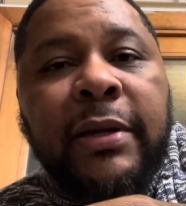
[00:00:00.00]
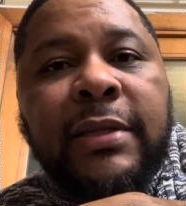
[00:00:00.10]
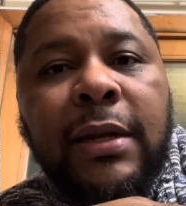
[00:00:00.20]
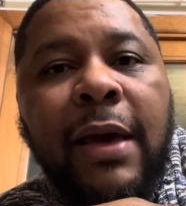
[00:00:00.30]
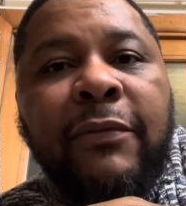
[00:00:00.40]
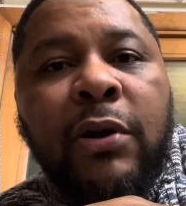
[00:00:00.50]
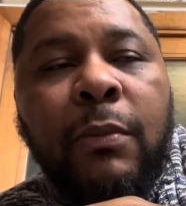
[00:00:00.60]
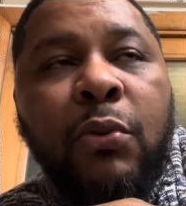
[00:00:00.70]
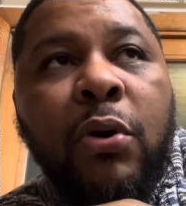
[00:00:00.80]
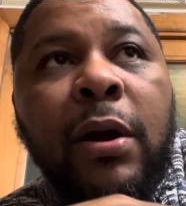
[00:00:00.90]
11 or
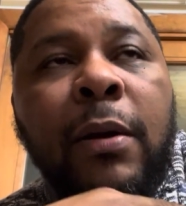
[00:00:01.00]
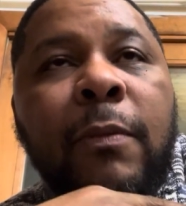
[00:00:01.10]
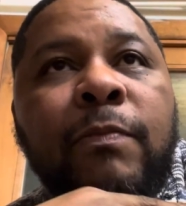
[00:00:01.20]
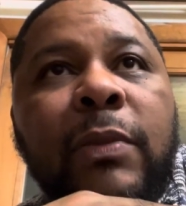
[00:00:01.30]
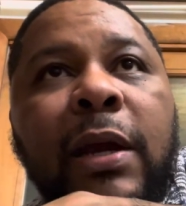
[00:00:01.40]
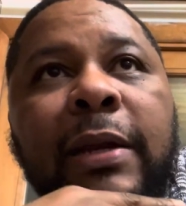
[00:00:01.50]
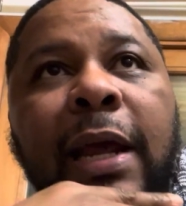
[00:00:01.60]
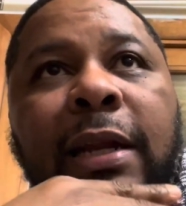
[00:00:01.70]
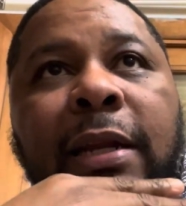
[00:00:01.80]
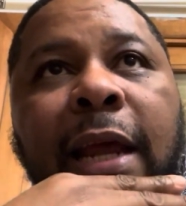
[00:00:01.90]
more,
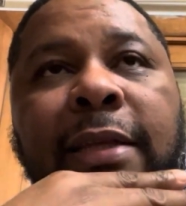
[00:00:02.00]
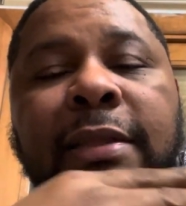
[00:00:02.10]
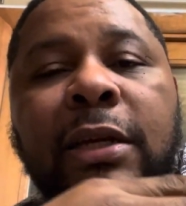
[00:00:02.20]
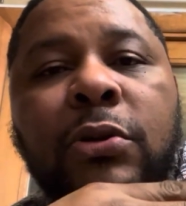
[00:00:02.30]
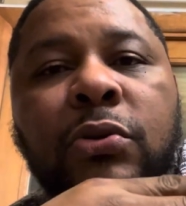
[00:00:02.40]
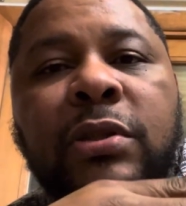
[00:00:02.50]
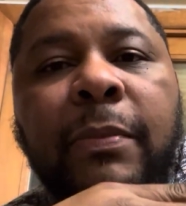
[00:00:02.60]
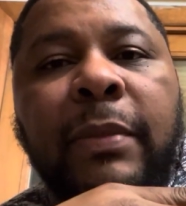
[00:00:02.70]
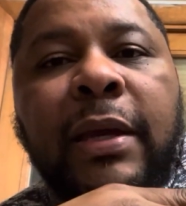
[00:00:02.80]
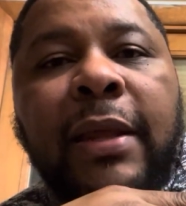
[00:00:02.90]
that signals to
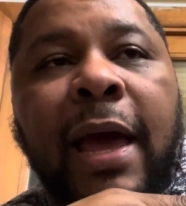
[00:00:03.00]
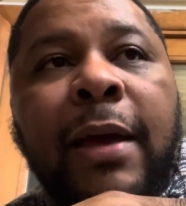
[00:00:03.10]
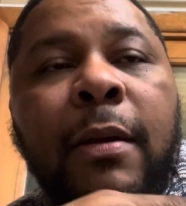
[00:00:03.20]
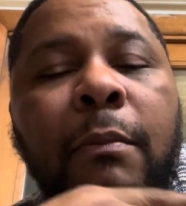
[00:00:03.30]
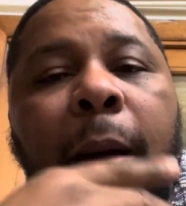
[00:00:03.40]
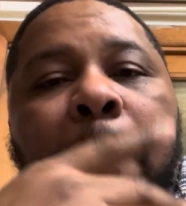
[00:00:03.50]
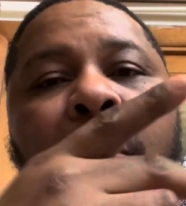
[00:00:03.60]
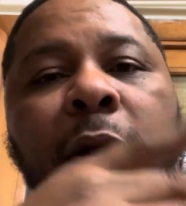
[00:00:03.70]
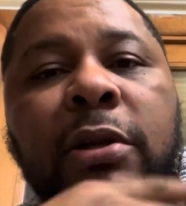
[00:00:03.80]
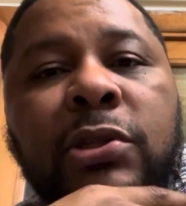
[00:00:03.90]
me that my
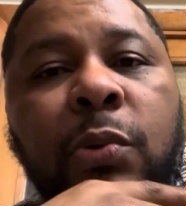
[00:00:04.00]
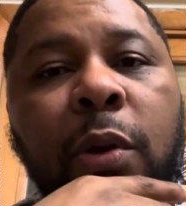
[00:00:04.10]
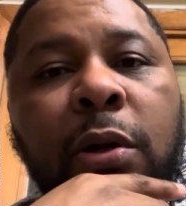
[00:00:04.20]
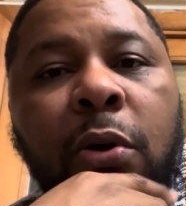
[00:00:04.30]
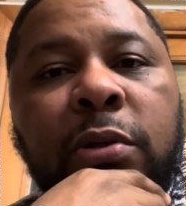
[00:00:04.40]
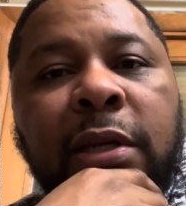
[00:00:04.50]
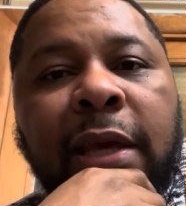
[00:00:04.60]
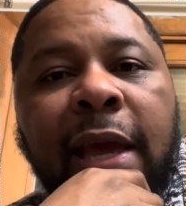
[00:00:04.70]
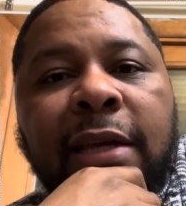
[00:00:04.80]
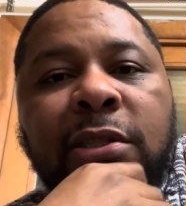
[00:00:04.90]
partner is the one holding the
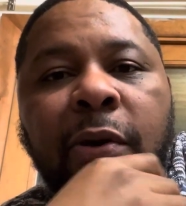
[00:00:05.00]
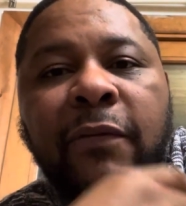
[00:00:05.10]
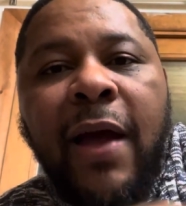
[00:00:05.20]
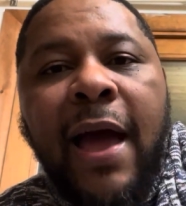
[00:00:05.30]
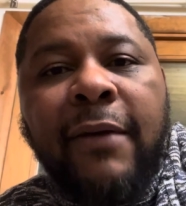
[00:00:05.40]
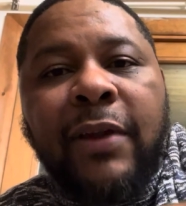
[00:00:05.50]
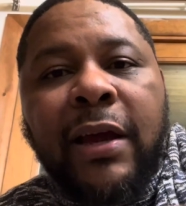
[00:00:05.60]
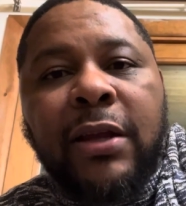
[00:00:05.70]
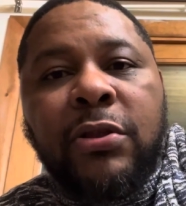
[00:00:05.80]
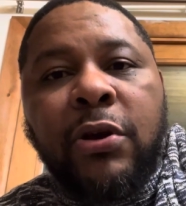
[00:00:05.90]
ace. So if I have
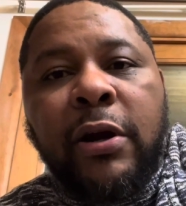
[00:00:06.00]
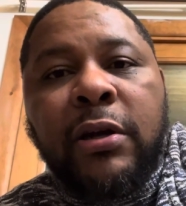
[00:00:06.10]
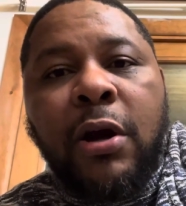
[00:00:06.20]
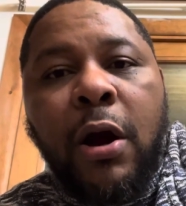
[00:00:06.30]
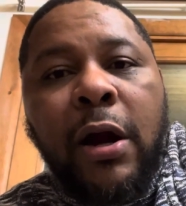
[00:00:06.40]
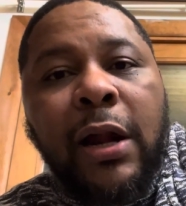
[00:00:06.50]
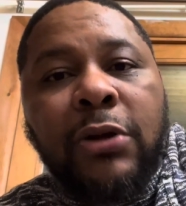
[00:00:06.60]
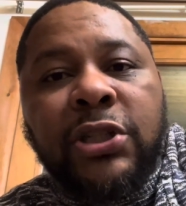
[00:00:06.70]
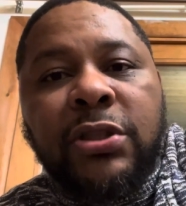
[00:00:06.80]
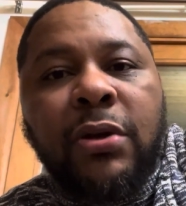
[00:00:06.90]
like a third card, I'll
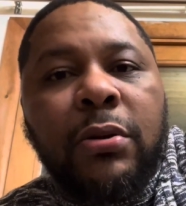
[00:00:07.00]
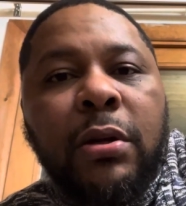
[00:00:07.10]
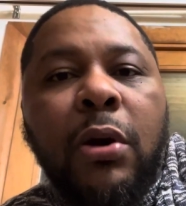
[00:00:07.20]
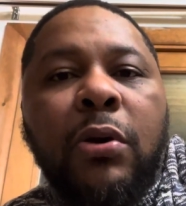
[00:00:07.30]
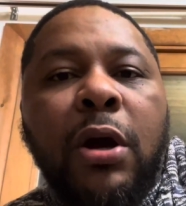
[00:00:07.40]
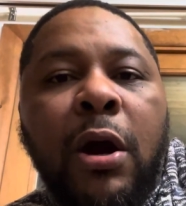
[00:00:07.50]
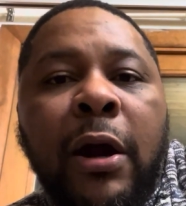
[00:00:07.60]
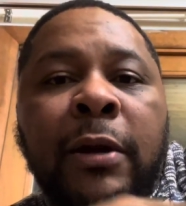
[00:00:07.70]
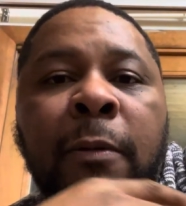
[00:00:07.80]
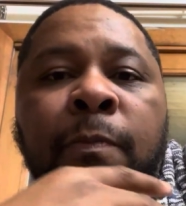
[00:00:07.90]
just throw the low
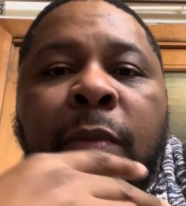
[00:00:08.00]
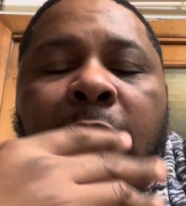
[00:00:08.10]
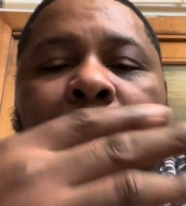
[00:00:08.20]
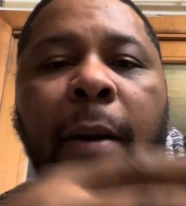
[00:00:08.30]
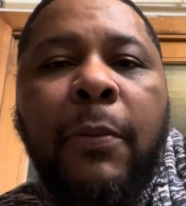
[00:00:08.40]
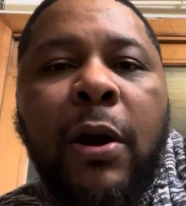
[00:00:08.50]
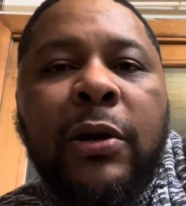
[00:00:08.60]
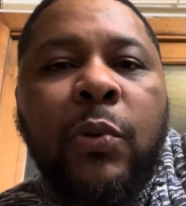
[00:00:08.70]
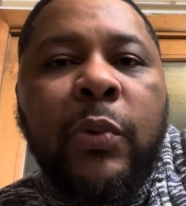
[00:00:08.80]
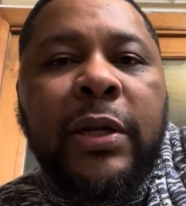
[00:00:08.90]
card, let my
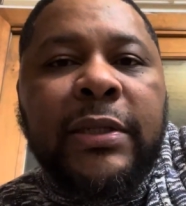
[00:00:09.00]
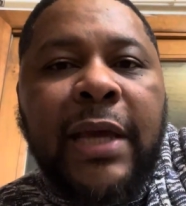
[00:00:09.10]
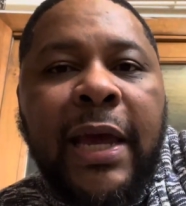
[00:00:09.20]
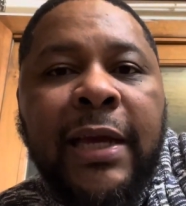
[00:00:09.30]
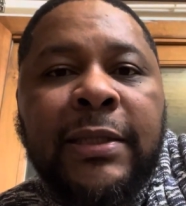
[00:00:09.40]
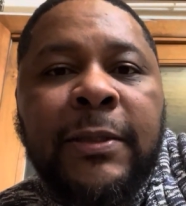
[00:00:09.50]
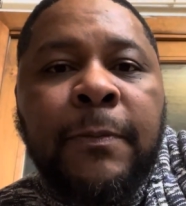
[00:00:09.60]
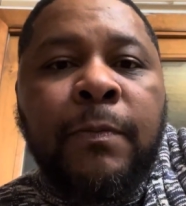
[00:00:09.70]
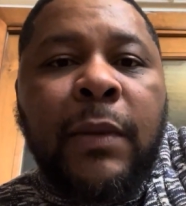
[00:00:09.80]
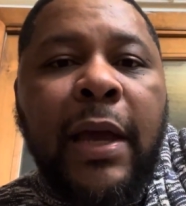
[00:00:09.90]
partner win his ace,
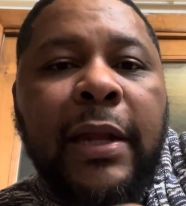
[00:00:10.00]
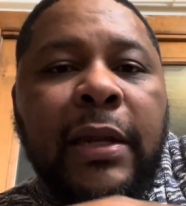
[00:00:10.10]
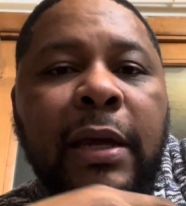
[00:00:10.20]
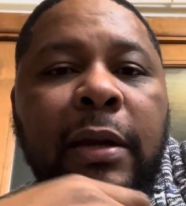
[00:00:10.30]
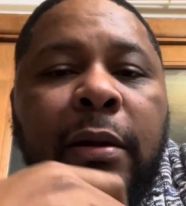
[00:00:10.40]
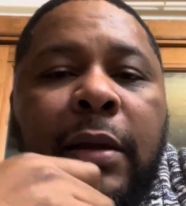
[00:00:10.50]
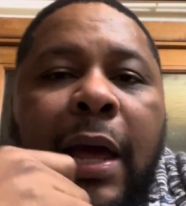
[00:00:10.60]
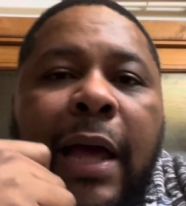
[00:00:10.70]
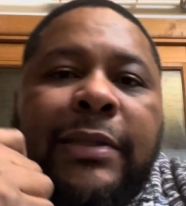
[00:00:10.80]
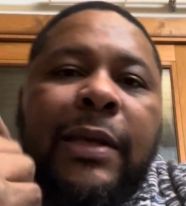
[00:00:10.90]
and then
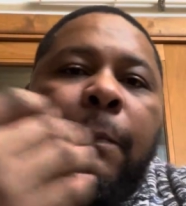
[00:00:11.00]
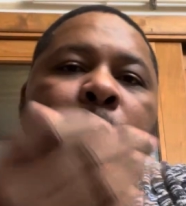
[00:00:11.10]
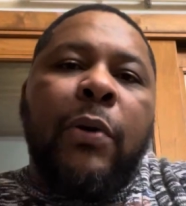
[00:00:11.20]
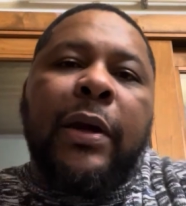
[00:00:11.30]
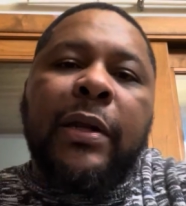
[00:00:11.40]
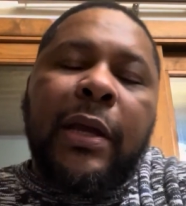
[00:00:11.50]
at some point,